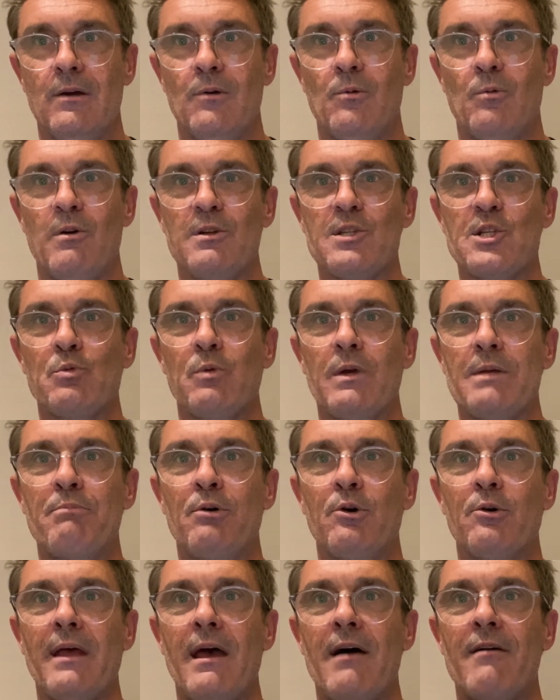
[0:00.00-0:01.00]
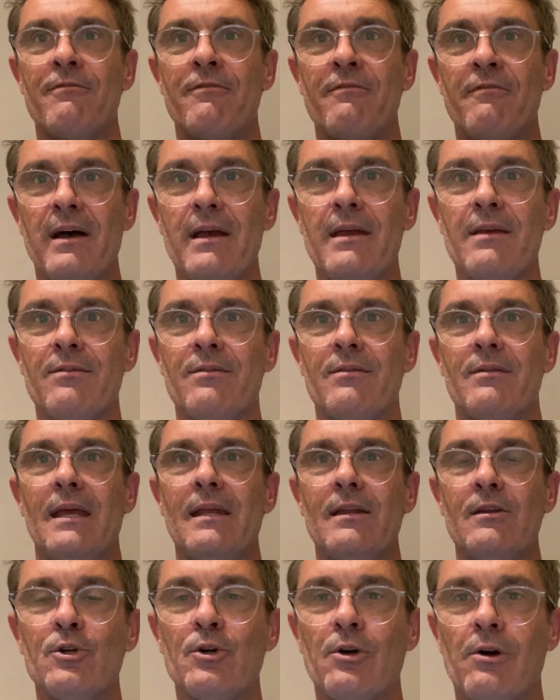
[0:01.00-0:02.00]
once we put our faith
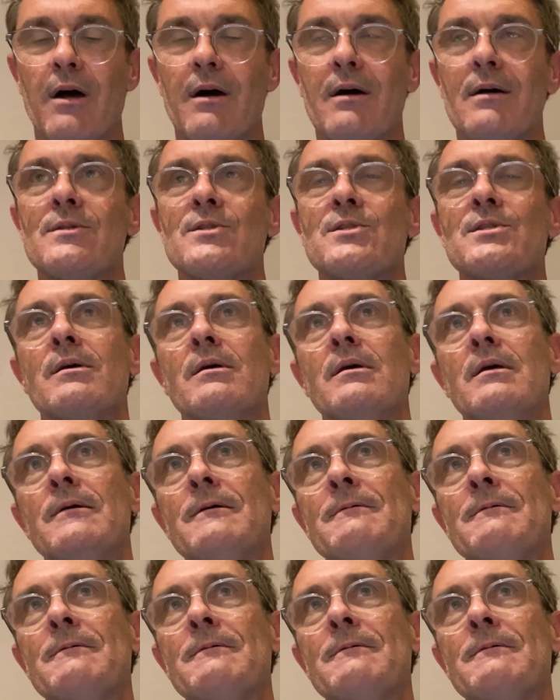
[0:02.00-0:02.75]
in Christ,